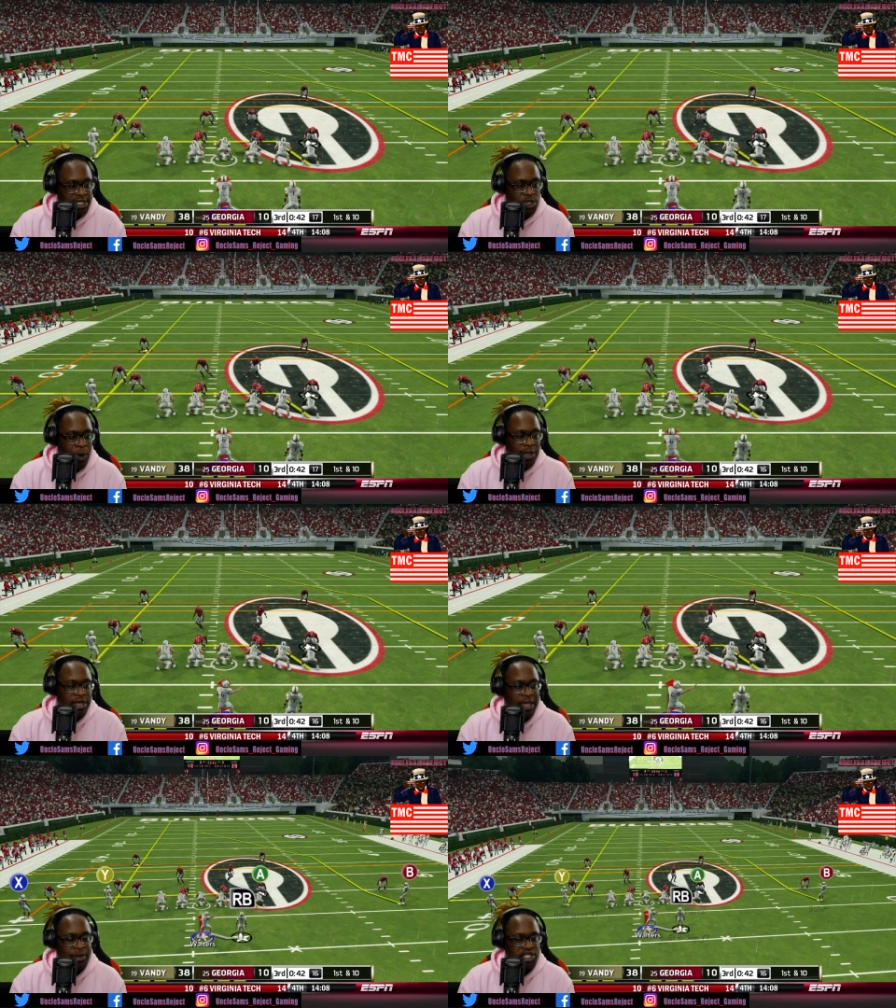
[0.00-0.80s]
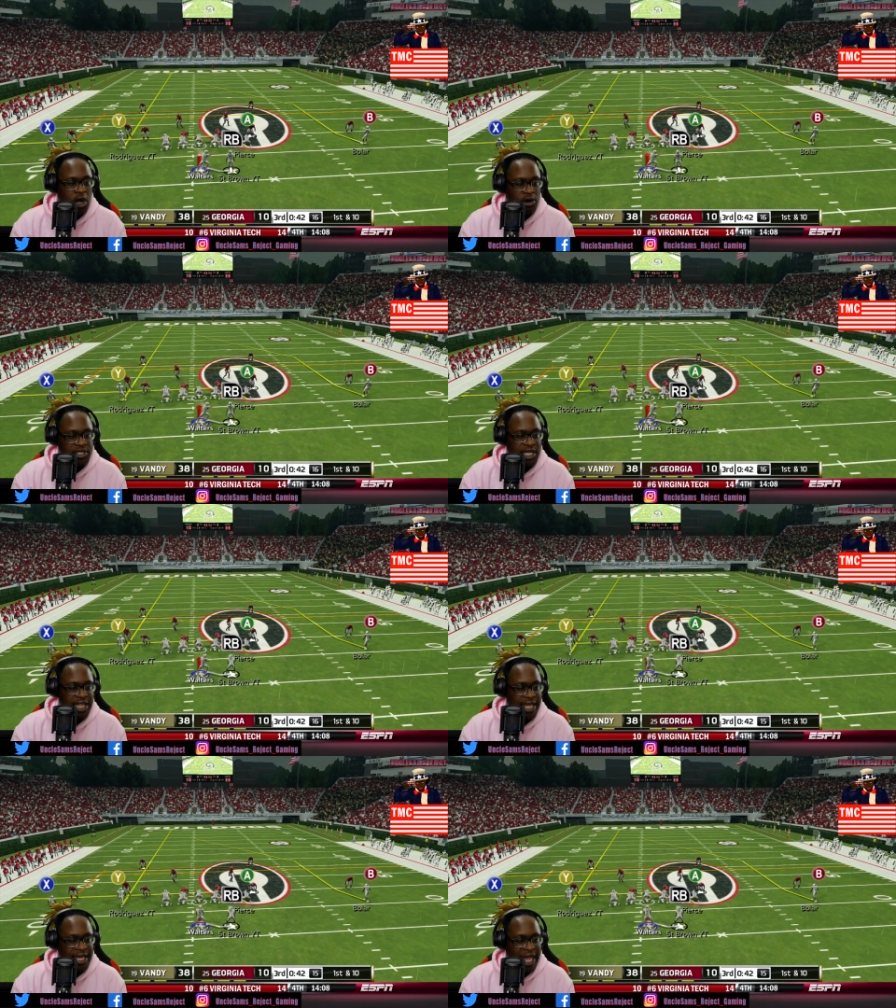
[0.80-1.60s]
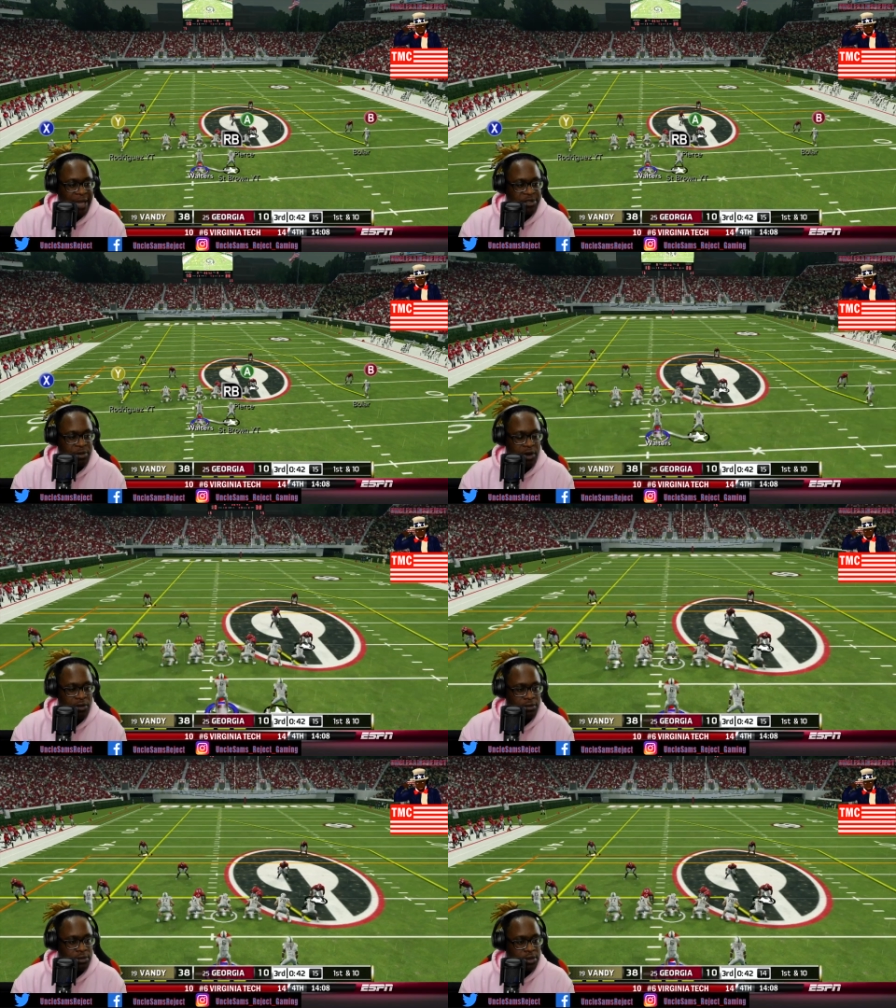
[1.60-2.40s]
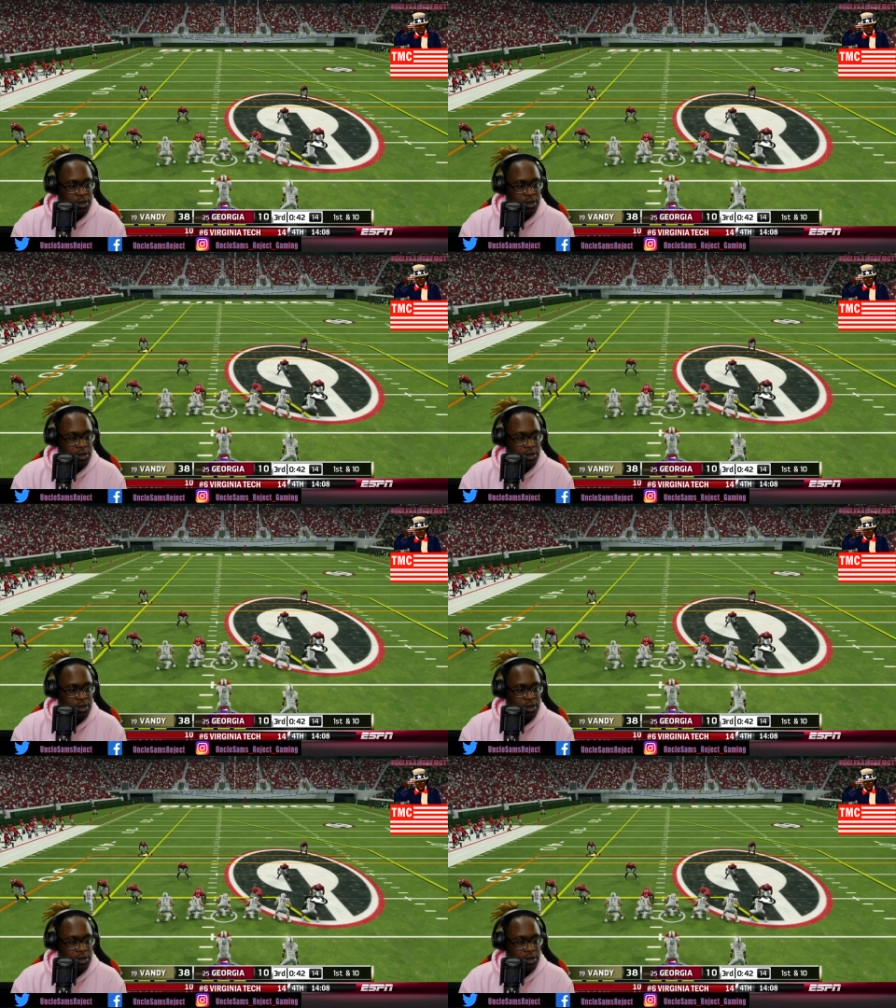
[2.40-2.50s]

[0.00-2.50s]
This is why you keep your starters in late in games, bro.